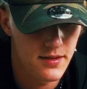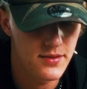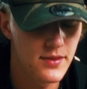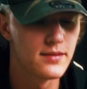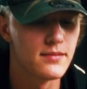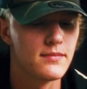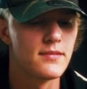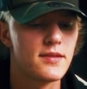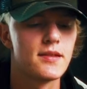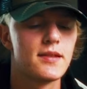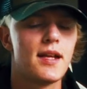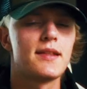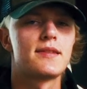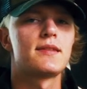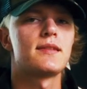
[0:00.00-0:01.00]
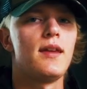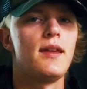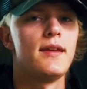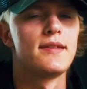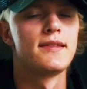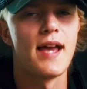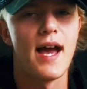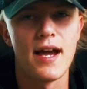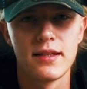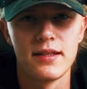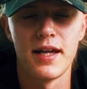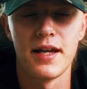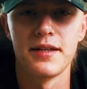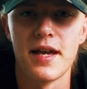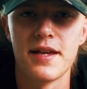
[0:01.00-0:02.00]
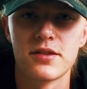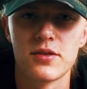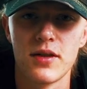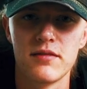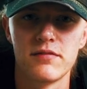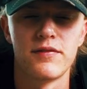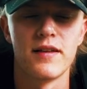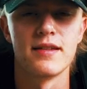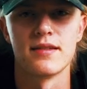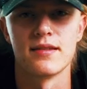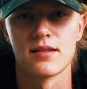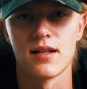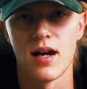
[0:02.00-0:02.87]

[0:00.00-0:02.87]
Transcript: Sweet, so that's exactly how you guys create faceless